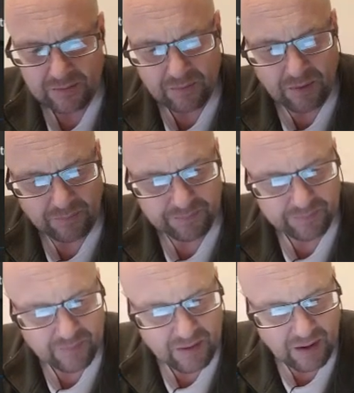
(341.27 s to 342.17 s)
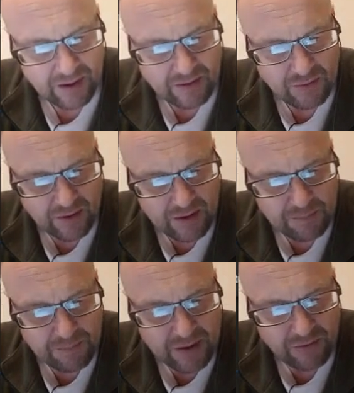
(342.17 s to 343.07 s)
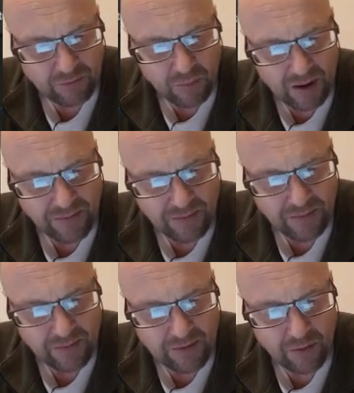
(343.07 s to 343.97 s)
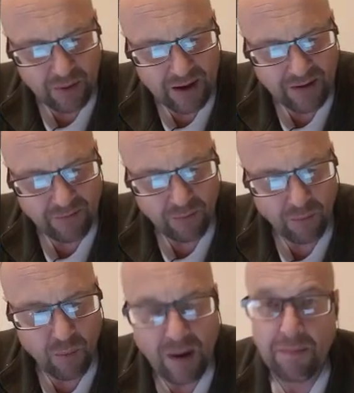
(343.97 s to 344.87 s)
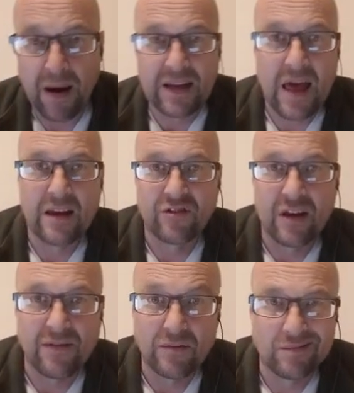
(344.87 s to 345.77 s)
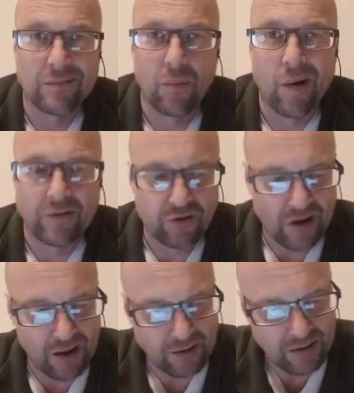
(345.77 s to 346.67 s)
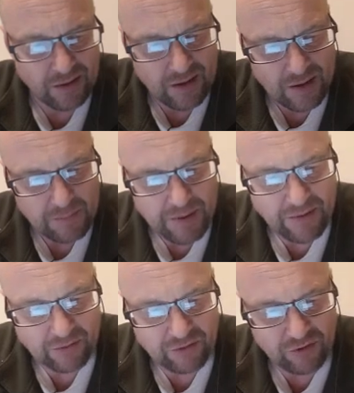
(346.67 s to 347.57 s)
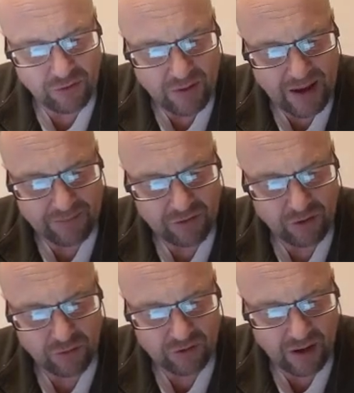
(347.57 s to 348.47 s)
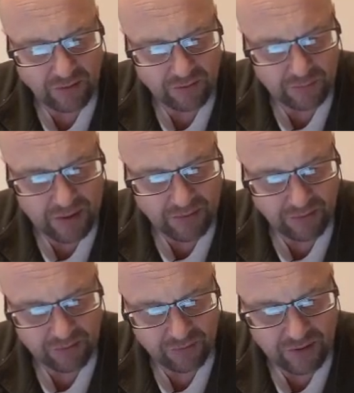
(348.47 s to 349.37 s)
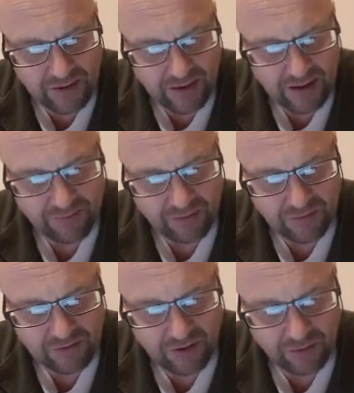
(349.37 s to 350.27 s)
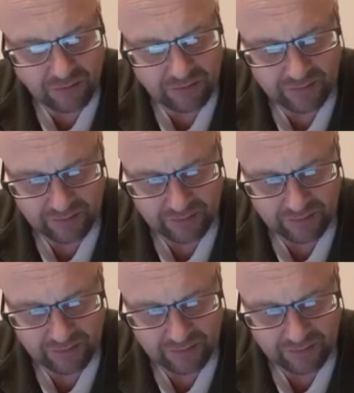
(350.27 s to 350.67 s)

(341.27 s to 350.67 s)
Well, I know that in period 1, they all have one main energy level, one shell. Period 2, they have 2 shells. Period 3, they have 3 shells.